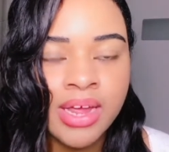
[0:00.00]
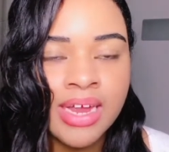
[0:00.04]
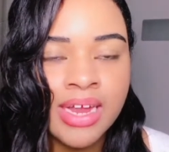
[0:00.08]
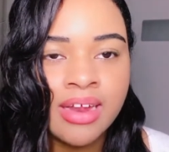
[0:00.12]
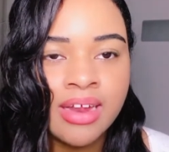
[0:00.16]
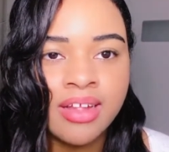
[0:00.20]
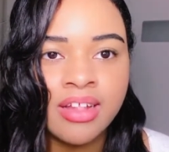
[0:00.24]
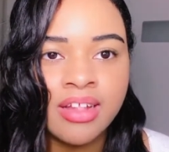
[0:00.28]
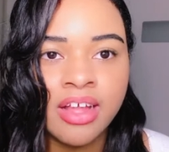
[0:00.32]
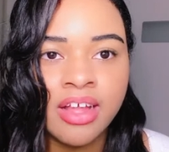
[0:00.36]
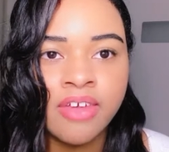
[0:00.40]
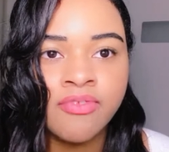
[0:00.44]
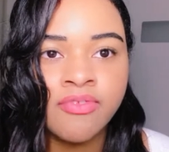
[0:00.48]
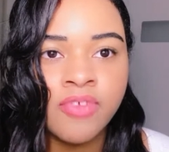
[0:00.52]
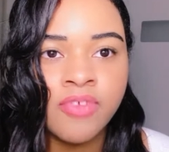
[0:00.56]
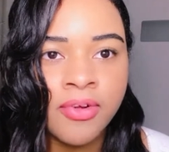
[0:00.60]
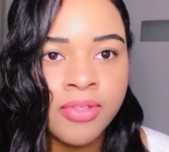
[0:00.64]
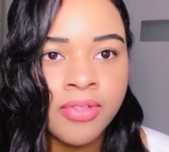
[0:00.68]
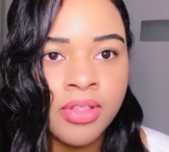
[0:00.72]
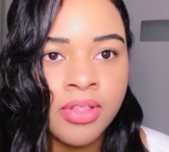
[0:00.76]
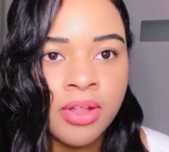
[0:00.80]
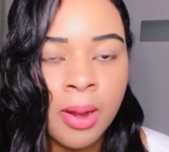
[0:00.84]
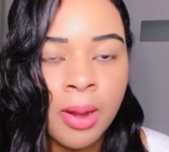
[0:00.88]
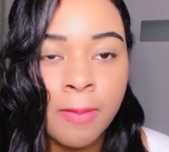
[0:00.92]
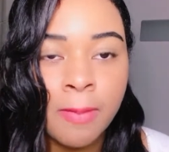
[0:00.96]
anything
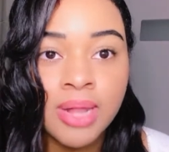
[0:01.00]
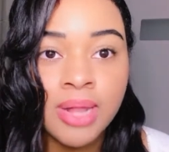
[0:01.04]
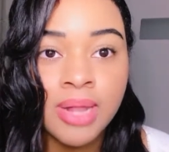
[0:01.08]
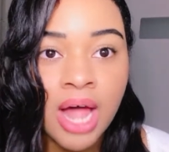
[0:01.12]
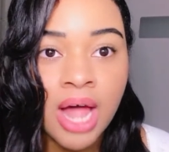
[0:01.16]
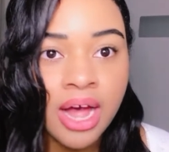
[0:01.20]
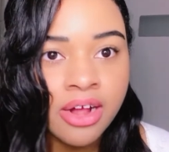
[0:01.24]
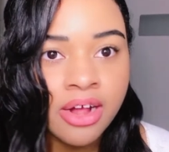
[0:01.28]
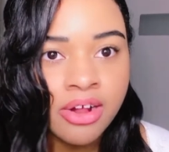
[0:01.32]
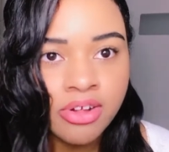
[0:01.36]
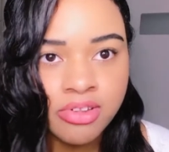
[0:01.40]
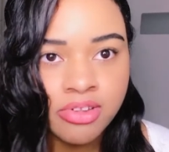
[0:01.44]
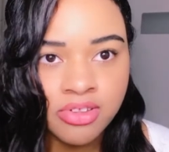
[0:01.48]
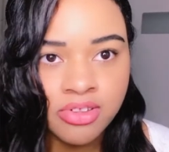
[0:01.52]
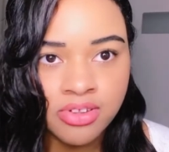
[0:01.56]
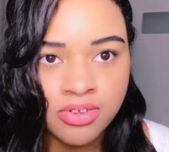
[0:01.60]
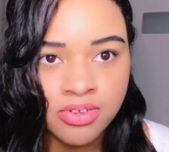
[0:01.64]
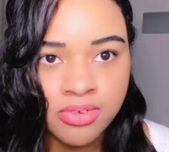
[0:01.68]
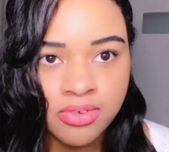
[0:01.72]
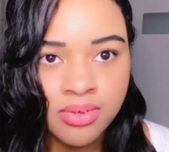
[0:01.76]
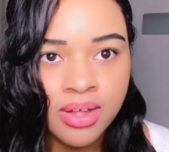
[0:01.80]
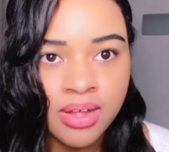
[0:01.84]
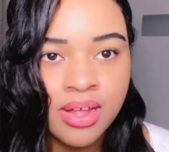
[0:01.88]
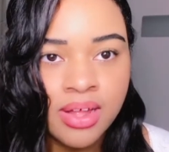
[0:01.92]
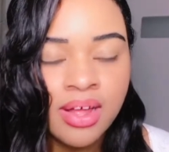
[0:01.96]
further than a block or
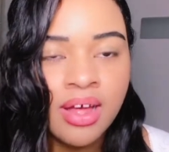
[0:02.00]
two.